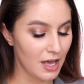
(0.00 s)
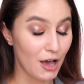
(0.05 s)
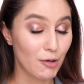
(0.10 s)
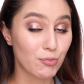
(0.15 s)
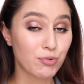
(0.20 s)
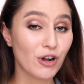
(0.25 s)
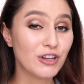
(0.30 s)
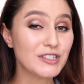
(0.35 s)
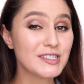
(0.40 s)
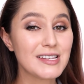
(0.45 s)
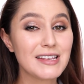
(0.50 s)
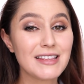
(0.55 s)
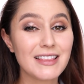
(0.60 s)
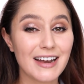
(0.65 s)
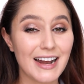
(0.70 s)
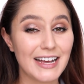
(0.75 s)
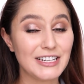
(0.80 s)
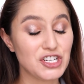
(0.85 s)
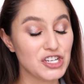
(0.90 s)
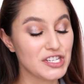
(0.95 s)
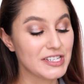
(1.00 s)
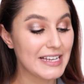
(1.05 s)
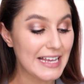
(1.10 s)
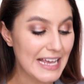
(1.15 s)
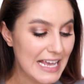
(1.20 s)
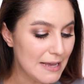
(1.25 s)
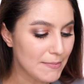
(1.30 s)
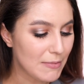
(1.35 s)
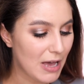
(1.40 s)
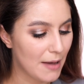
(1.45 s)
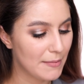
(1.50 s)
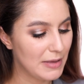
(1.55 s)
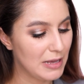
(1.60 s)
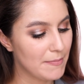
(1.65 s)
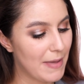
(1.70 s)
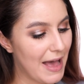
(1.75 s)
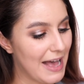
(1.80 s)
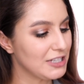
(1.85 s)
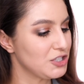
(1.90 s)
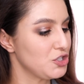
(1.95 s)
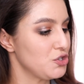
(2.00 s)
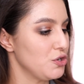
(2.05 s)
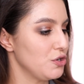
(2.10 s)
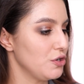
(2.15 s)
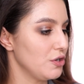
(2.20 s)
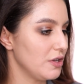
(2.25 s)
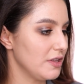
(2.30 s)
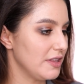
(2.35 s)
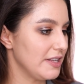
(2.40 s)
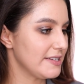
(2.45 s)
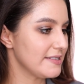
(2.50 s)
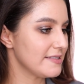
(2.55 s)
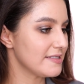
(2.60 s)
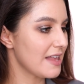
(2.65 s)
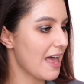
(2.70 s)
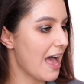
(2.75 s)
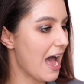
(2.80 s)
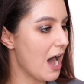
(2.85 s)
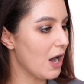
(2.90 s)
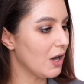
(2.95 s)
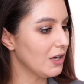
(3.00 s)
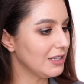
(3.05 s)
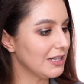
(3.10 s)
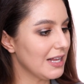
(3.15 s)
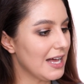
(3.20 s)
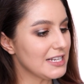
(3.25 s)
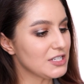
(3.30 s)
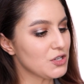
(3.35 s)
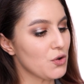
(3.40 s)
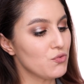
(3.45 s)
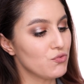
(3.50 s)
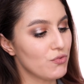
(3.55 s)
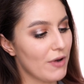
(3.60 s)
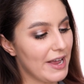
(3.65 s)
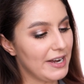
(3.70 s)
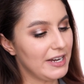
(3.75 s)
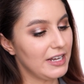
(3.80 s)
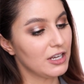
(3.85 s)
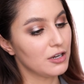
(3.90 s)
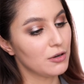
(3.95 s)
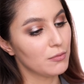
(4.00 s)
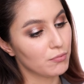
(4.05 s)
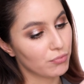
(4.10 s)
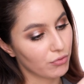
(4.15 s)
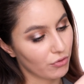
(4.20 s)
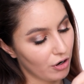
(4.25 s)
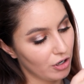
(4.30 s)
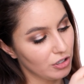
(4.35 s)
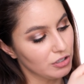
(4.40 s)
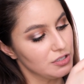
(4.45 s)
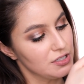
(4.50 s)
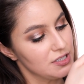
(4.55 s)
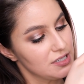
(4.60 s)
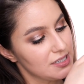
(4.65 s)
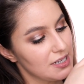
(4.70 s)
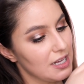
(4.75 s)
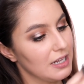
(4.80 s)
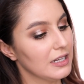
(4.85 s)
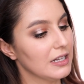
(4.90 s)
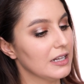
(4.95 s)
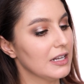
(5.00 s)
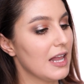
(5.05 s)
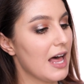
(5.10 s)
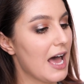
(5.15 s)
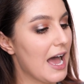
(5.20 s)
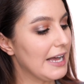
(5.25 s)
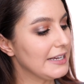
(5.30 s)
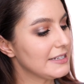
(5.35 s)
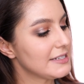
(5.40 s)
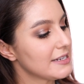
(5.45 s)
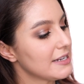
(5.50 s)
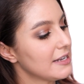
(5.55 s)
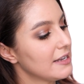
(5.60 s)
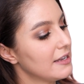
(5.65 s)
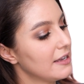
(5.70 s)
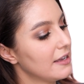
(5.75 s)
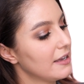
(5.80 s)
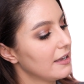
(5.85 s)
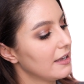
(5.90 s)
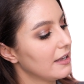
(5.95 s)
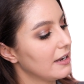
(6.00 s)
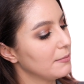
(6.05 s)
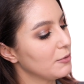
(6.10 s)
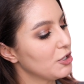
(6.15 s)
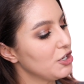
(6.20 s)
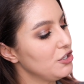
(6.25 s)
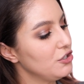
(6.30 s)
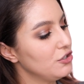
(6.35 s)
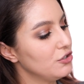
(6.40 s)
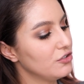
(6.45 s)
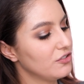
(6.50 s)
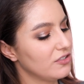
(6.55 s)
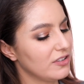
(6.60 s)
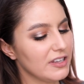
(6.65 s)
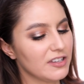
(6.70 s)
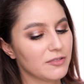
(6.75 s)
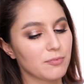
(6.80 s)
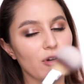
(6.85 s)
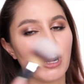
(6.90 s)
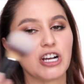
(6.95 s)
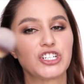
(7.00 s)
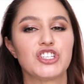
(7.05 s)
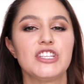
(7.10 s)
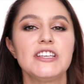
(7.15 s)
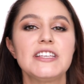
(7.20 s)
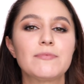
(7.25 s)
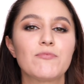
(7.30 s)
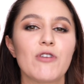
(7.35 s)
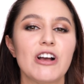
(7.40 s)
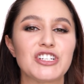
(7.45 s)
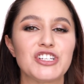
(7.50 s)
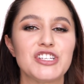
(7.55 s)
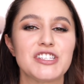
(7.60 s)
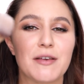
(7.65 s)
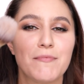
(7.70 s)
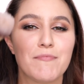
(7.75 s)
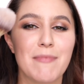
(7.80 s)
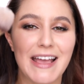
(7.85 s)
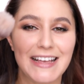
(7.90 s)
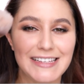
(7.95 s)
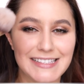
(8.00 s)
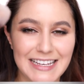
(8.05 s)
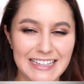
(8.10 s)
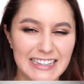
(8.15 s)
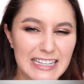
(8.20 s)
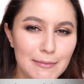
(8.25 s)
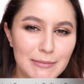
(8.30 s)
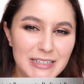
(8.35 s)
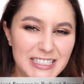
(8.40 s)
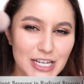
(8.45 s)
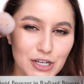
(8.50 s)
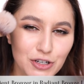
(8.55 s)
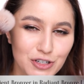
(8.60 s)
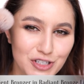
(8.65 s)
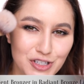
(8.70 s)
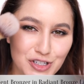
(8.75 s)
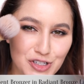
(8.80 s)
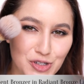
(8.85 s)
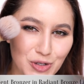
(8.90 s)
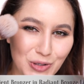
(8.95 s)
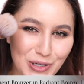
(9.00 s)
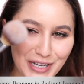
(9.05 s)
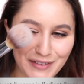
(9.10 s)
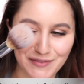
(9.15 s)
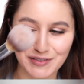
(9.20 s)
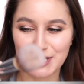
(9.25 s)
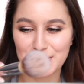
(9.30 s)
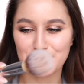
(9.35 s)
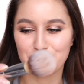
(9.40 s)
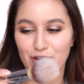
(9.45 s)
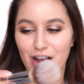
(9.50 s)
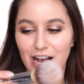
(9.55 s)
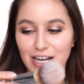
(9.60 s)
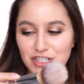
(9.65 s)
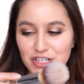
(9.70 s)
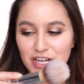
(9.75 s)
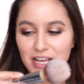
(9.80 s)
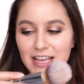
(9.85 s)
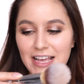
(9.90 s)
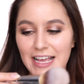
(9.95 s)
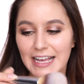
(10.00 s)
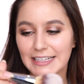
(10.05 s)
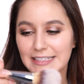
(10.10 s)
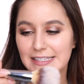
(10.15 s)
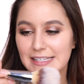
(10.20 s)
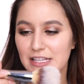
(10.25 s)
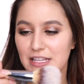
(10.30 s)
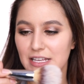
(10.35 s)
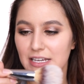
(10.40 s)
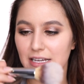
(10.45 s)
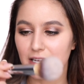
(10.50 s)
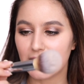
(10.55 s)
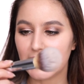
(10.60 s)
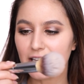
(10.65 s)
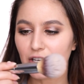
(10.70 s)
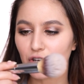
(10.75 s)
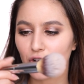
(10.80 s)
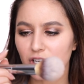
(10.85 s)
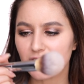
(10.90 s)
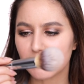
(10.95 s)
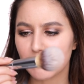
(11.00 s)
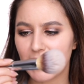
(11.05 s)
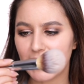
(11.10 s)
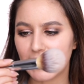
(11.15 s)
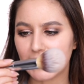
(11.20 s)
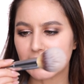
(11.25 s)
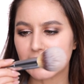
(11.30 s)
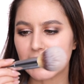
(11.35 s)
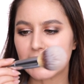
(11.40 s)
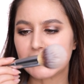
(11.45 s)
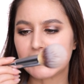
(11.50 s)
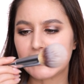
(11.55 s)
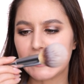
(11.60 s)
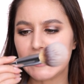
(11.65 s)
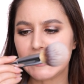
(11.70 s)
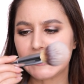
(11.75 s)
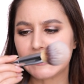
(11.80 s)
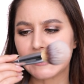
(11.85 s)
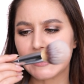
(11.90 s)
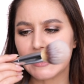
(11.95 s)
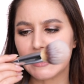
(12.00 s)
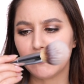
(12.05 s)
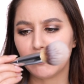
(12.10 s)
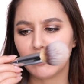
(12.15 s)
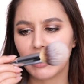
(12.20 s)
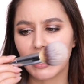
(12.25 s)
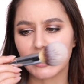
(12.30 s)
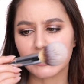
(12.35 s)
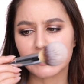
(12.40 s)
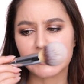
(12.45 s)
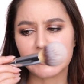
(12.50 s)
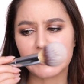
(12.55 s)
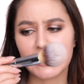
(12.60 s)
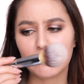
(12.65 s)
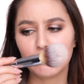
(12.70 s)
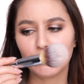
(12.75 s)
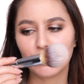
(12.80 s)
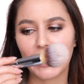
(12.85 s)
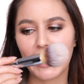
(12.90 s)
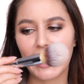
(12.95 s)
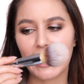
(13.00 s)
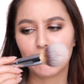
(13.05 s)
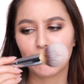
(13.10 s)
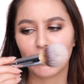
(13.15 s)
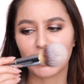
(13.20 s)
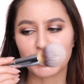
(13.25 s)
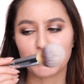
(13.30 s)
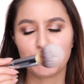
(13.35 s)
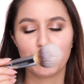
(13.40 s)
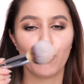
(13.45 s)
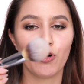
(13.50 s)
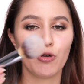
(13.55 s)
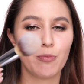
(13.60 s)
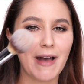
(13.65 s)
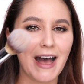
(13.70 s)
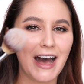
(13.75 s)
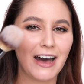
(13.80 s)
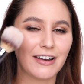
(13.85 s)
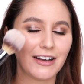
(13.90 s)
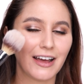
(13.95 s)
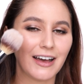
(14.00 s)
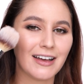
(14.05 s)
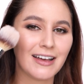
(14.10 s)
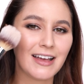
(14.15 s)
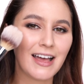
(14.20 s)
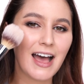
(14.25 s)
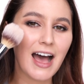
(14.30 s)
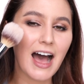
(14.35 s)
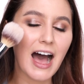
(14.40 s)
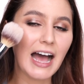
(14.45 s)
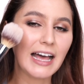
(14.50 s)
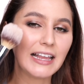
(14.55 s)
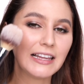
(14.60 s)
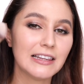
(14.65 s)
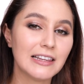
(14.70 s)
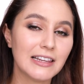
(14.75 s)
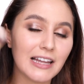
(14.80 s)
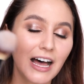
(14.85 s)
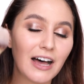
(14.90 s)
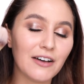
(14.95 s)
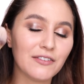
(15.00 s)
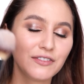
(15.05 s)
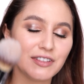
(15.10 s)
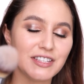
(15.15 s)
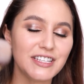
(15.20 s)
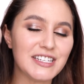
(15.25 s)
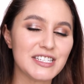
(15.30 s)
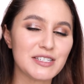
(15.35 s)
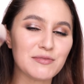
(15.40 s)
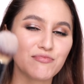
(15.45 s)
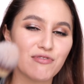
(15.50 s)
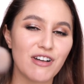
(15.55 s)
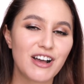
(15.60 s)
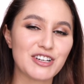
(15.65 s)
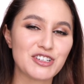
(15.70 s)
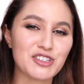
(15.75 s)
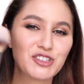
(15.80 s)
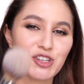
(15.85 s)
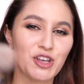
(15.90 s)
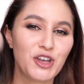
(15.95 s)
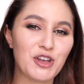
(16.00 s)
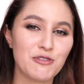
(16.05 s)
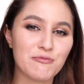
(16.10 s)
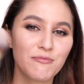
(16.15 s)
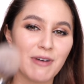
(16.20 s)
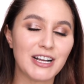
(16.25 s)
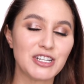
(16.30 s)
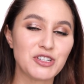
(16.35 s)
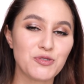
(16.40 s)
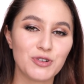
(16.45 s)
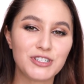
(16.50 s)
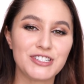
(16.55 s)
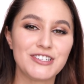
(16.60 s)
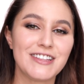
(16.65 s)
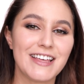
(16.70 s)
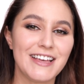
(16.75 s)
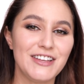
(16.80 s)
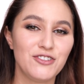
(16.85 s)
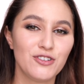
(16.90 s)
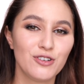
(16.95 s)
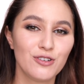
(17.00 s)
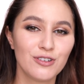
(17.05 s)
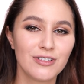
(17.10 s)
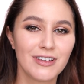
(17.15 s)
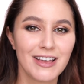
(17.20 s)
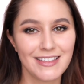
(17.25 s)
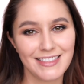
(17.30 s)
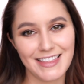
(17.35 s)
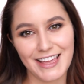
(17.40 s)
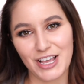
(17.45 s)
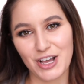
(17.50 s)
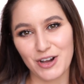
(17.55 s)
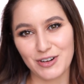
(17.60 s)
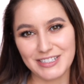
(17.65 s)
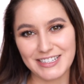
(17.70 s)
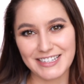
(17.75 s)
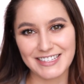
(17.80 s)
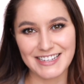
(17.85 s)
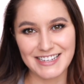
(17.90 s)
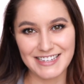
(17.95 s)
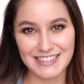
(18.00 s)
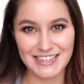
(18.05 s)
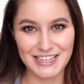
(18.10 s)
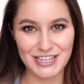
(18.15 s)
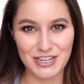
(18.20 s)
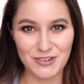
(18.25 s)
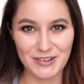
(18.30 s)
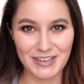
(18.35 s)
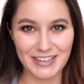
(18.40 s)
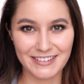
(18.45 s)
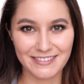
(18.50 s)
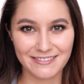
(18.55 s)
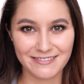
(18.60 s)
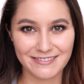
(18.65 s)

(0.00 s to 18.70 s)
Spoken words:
A bronzer that I just keep coming back to, this is the Hourglass Radiant Bronze Light. And I'm going to use this brush. This brush is amazing. Let me tell you the story of this brush. It's the IT Cosmetics CC Plus Double Airbrush Ball Powder. I love this brush so much. What do? They go and discontinue it.